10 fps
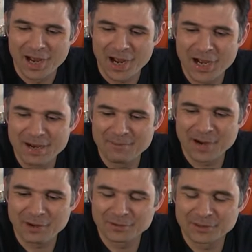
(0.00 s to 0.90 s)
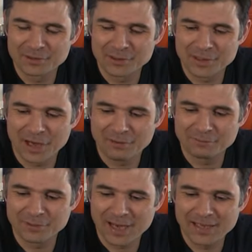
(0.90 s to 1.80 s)
I'm
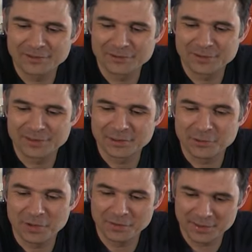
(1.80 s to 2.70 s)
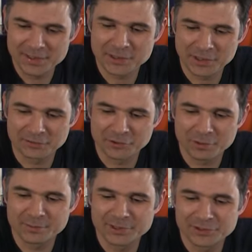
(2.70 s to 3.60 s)
hazard that, you know, these kinds of
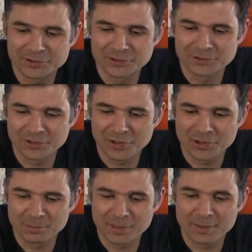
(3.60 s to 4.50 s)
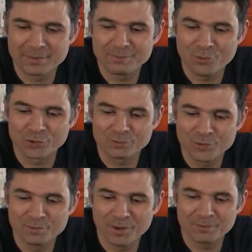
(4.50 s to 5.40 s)
competitions are becoming more and more
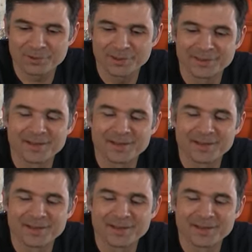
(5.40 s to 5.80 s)
popular,